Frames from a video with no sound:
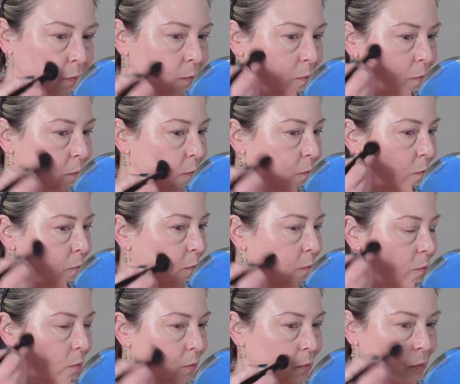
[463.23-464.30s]

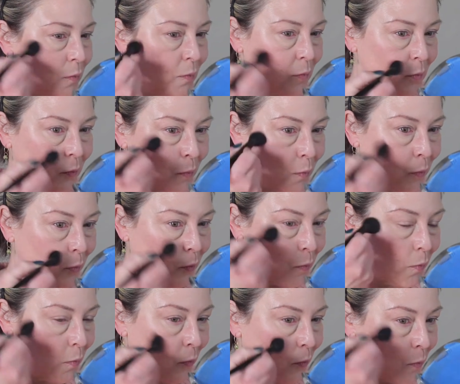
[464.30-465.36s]

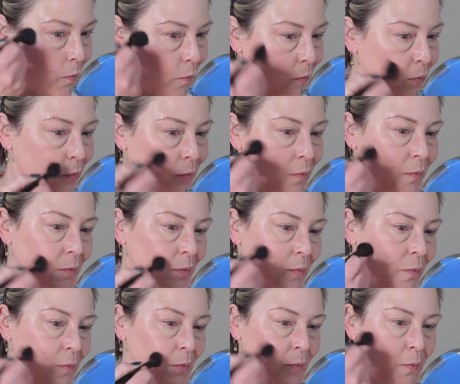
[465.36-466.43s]

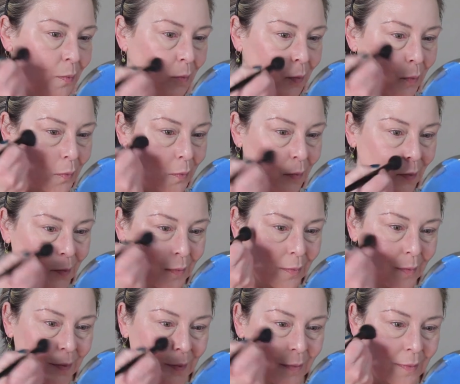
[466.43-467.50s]

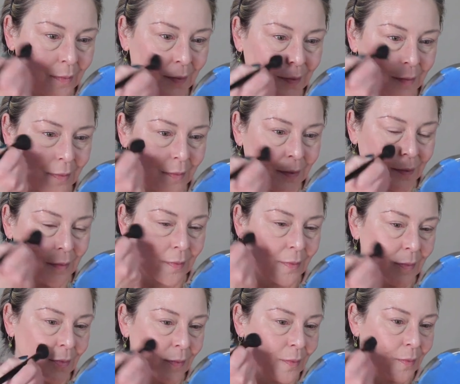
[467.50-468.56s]

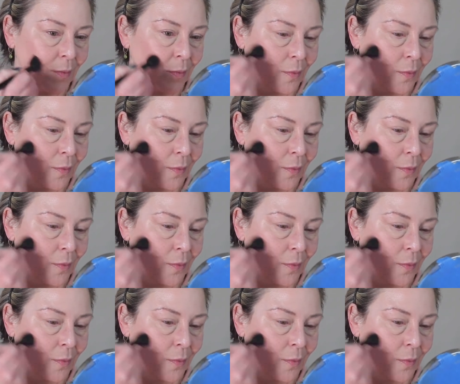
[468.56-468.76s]
Nobody speaks.